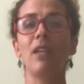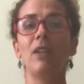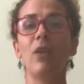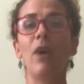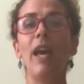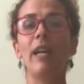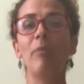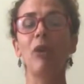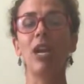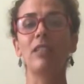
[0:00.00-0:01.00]
Go ahead and
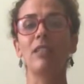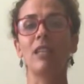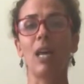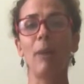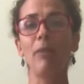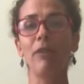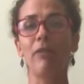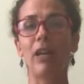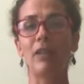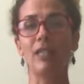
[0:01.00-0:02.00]
practice a couple of
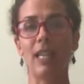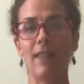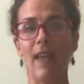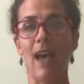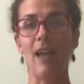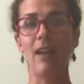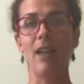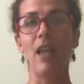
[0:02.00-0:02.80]
rounds like that.